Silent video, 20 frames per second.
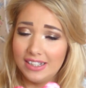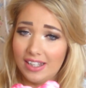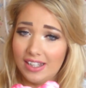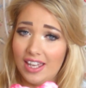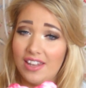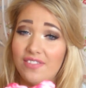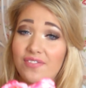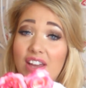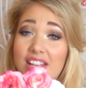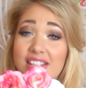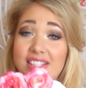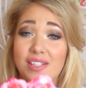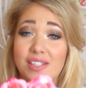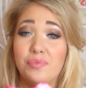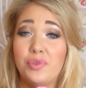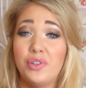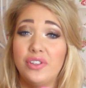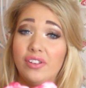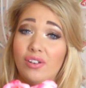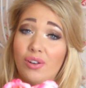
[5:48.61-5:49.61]
invest in
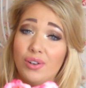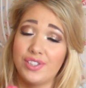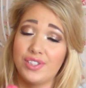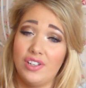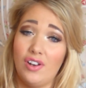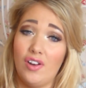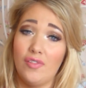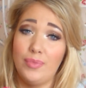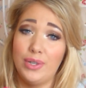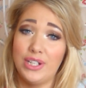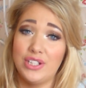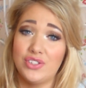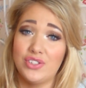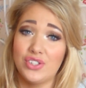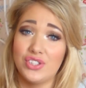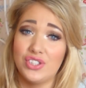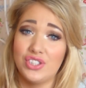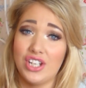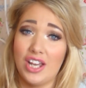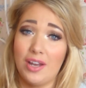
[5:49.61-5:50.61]
one that costs a lot of money
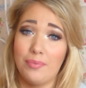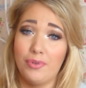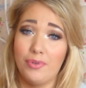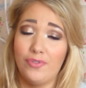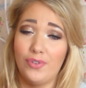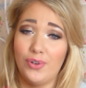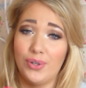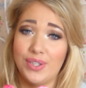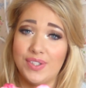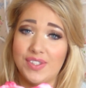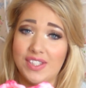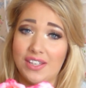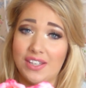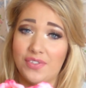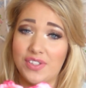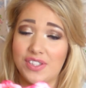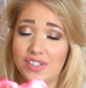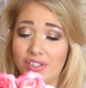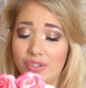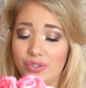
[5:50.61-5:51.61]
just yet before you see if
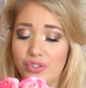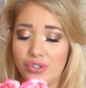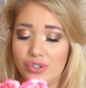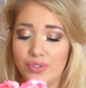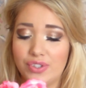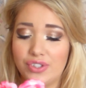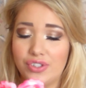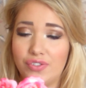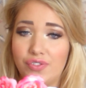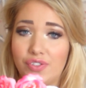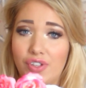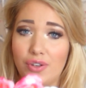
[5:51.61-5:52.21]
it suits you and stuff,